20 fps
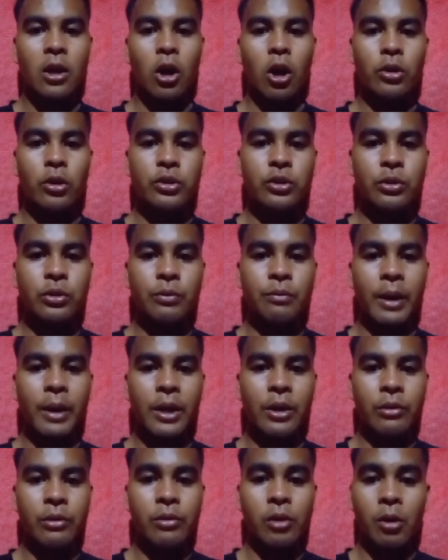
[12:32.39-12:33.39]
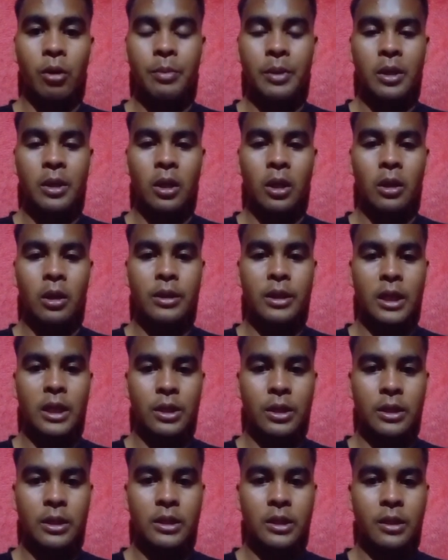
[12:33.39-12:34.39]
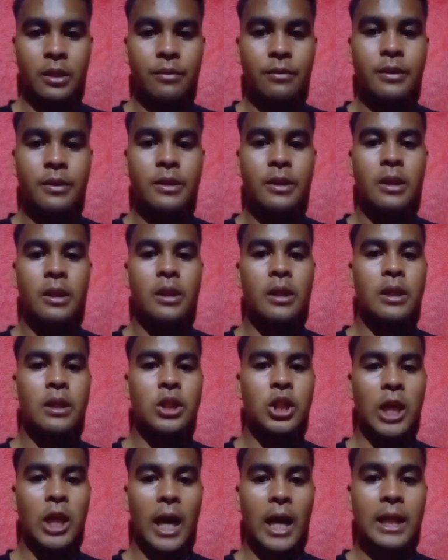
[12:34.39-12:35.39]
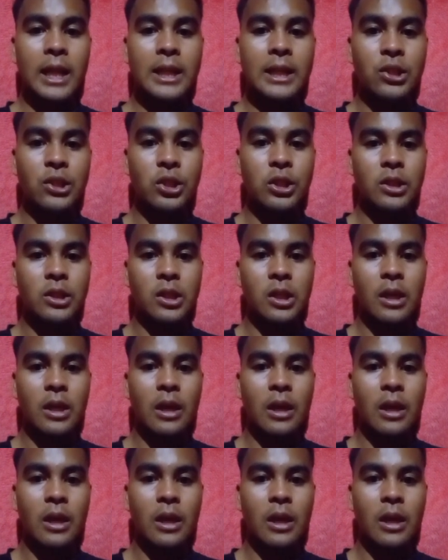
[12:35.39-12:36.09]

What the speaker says: autobiographical narratives challenged